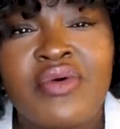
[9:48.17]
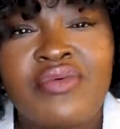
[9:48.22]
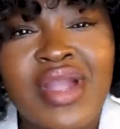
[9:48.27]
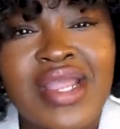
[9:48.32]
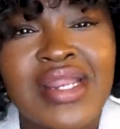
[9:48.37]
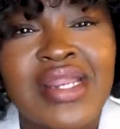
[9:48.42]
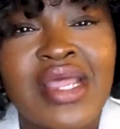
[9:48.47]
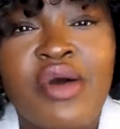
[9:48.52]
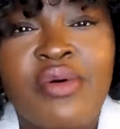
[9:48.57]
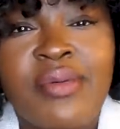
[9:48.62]

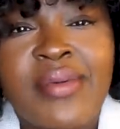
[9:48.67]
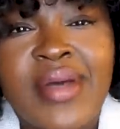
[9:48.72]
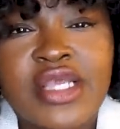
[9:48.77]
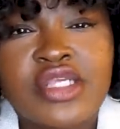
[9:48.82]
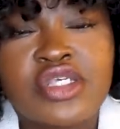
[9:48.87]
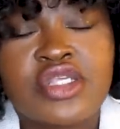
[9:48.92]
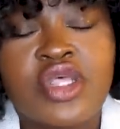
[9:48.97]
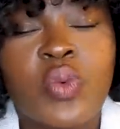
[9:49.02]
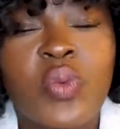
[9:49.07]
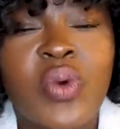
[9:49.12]
Right now I'm
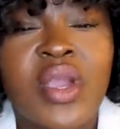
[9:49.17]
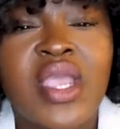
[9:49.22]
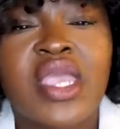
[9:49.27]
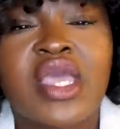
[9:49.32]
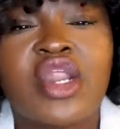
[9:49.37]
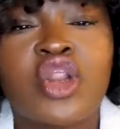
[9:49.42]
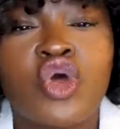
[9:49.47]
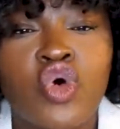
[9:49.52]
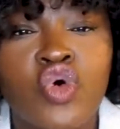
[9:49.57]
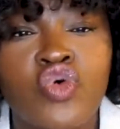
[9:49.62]
actually
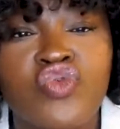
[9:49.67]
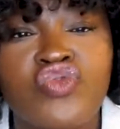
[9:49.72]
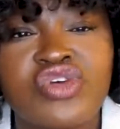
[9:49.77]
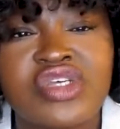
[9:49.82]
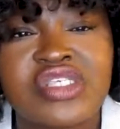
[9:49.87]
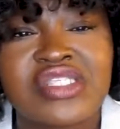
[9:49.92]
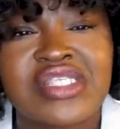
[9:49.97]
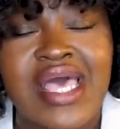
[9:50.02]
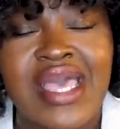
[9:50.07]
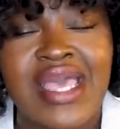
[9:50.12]
wearing an
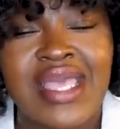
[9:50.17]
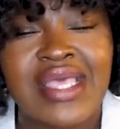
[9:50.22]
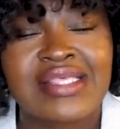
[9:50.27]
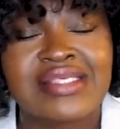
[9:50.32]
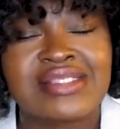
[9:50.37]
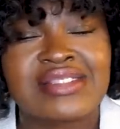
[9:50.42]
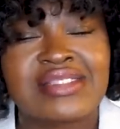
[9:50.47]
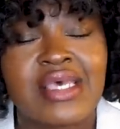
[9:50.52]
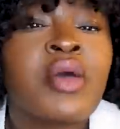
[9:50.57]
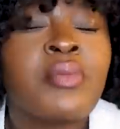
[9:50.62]
oversized